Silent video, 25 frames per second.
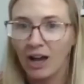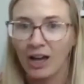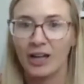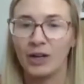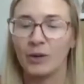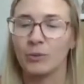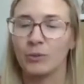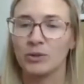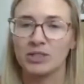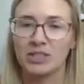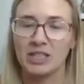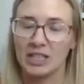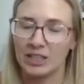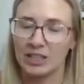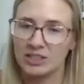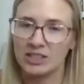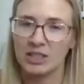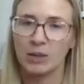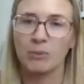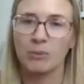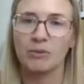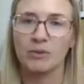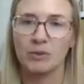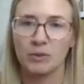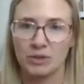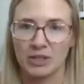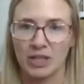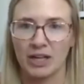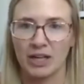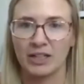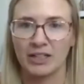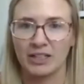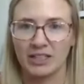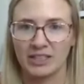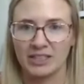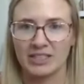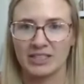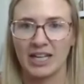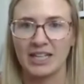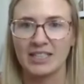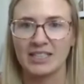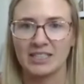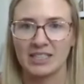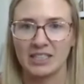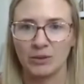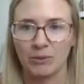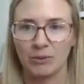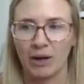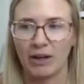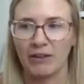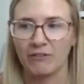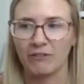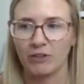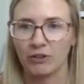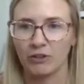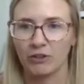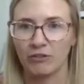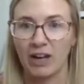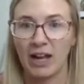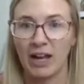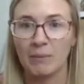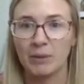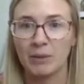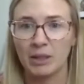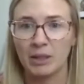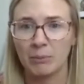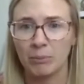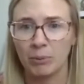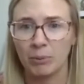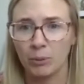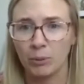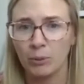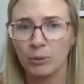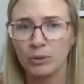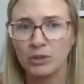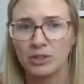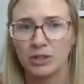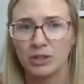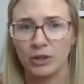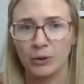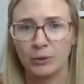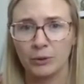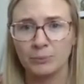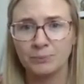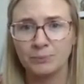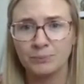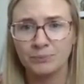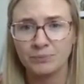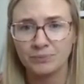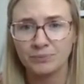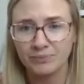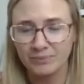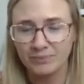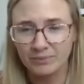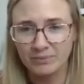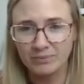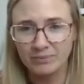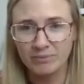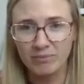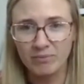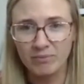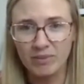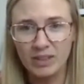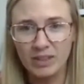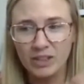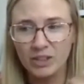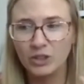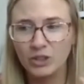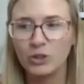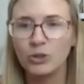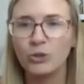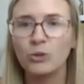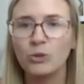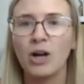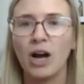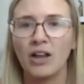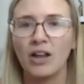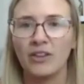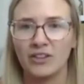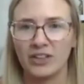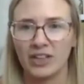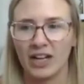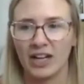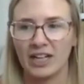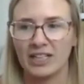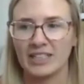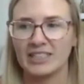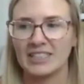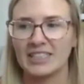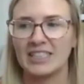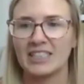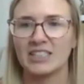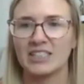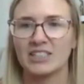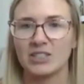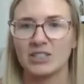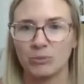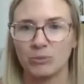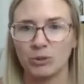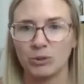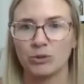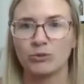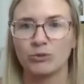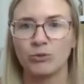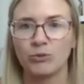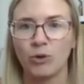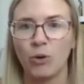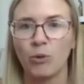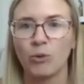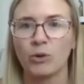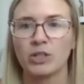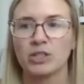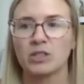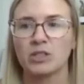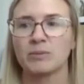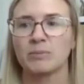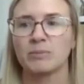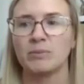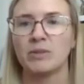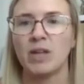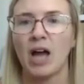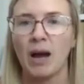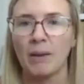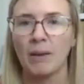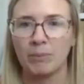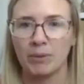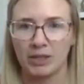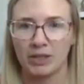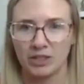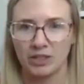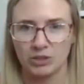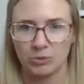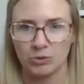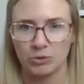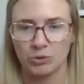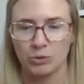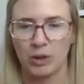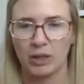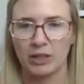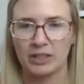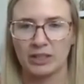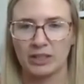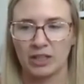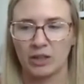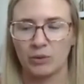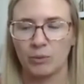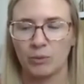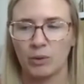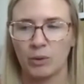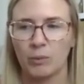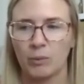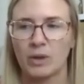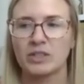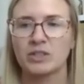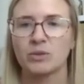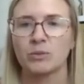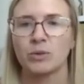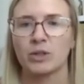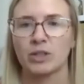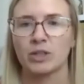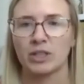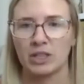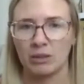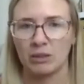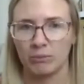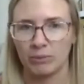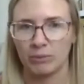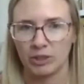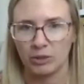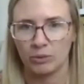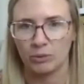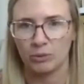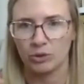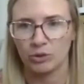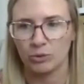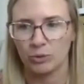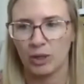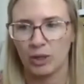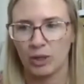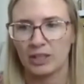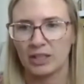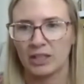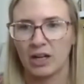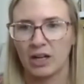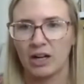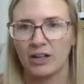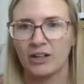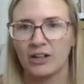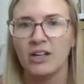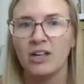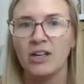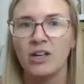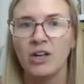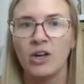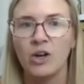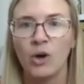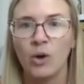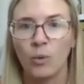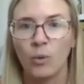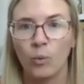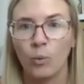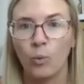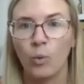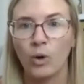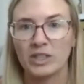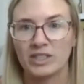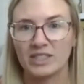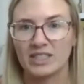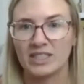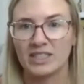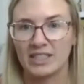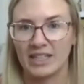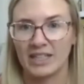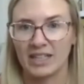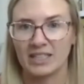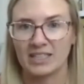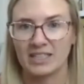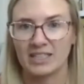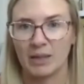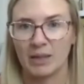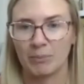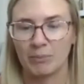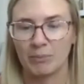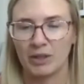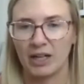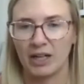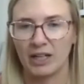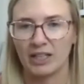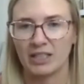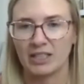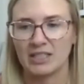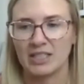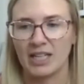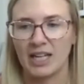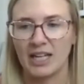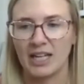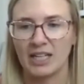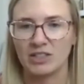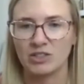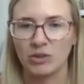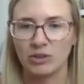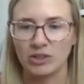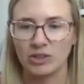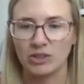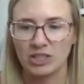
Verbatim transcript: it was some of it was out of necessity, right, for your family, but also yeah you got the idea to move forwards not because you were dwelling on what wasn't working but you were dwelling on what's the next step that i could take so i